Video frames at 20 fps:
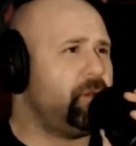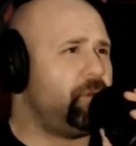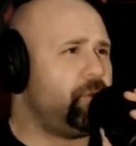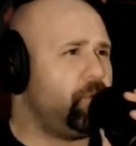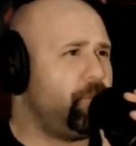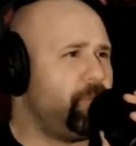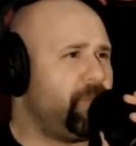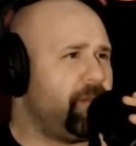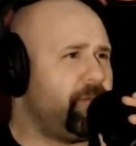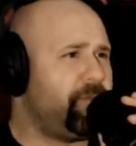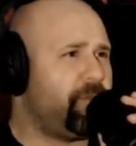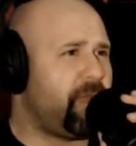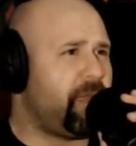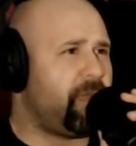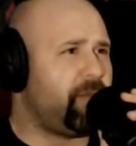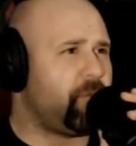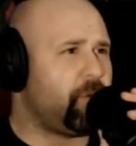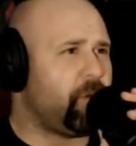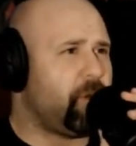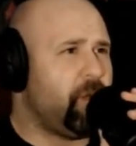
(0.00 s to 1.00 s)
Do me a
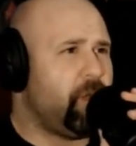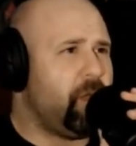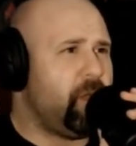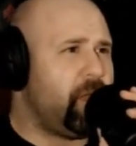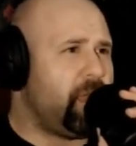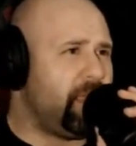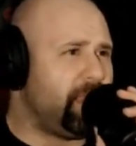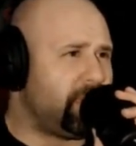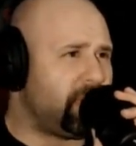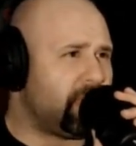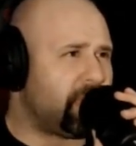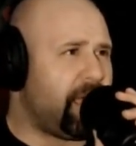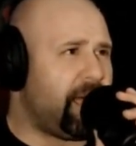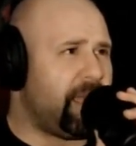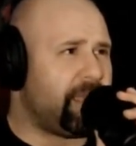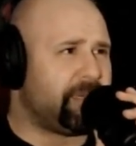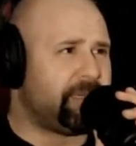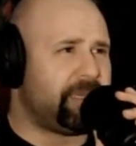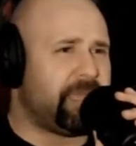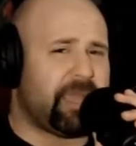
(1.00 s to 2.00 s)
favor, hit the
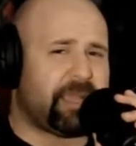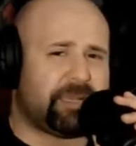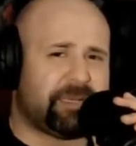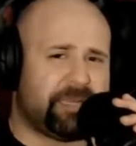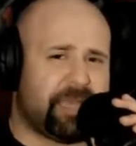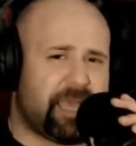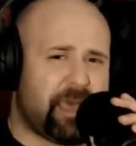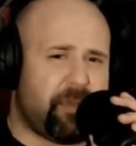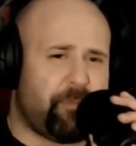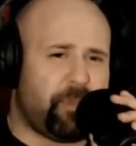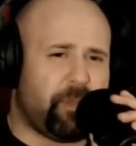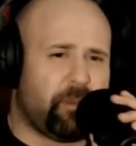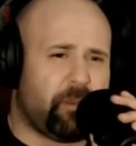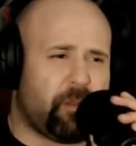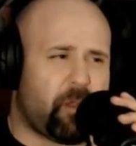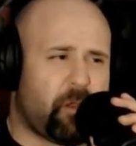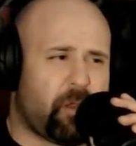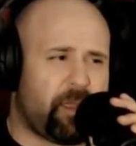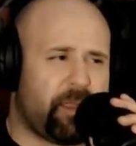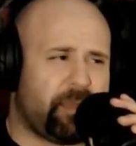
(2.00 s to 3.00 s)
contact tab.
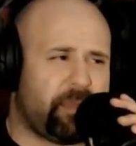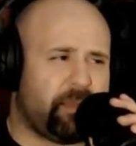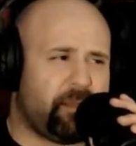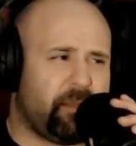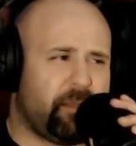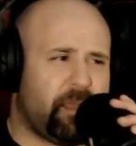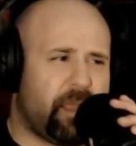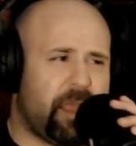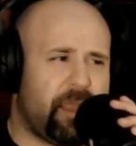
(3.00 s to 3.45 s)
All right,